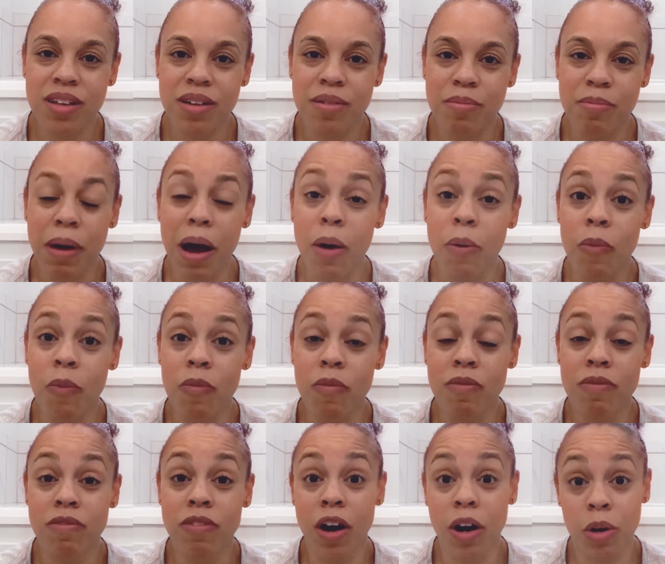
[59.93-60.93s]
my
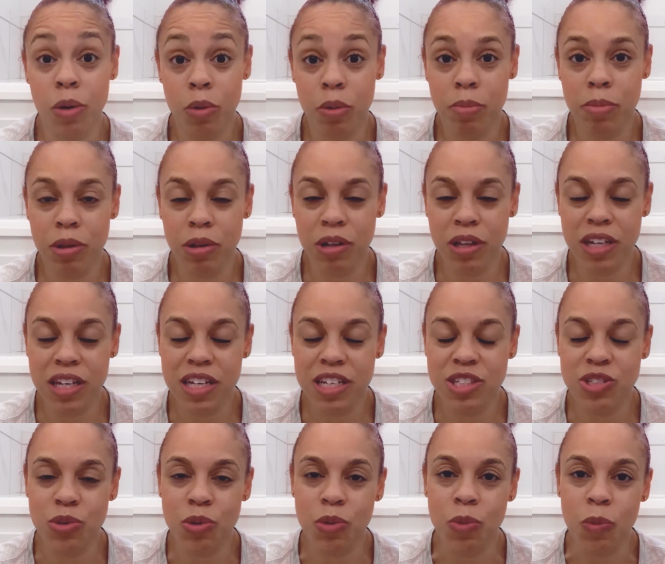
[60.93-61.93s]

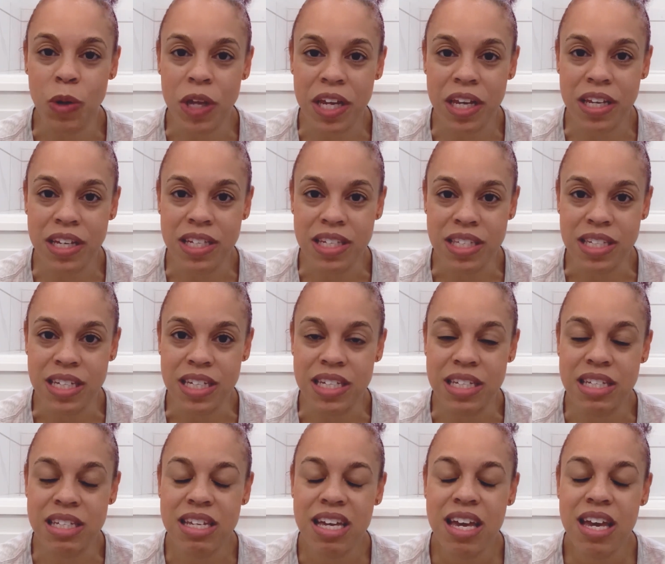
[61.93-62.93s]
vulnerabilities or
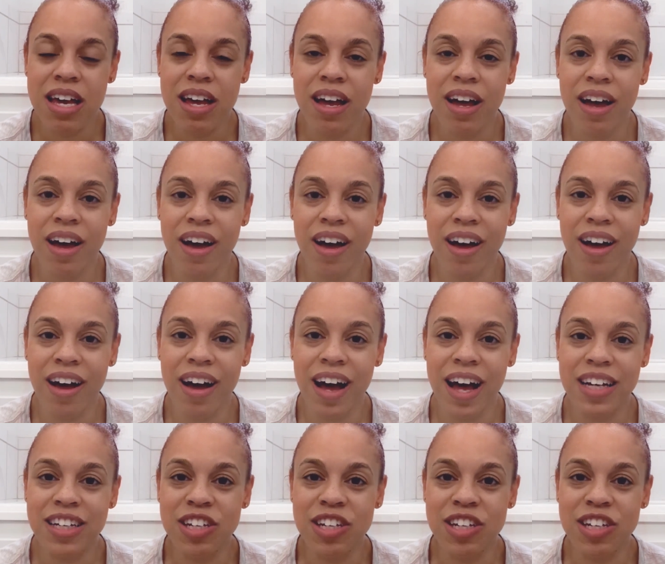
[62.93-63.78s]
weaknesses. I